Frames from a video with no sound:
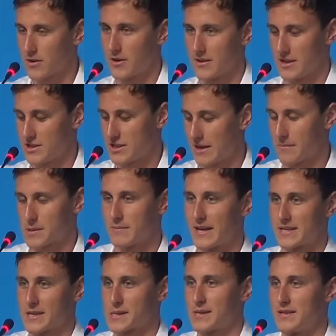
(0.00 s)
not only James and
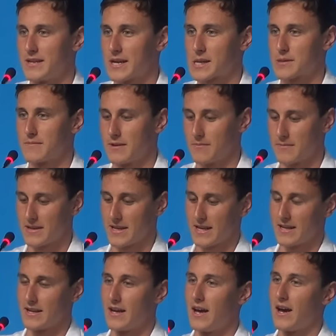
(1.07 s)
Magnussen next to me, but
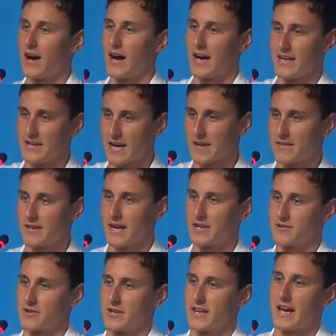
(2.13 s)
then I had Nathan
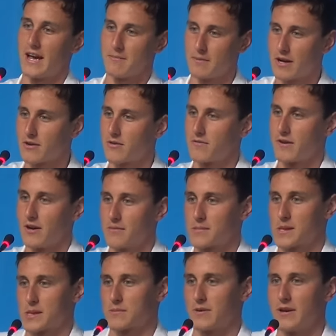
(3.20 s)
Adrian and Michael
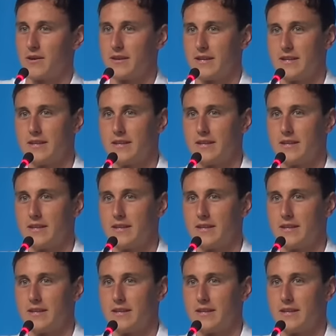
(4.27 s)
Phelps as well.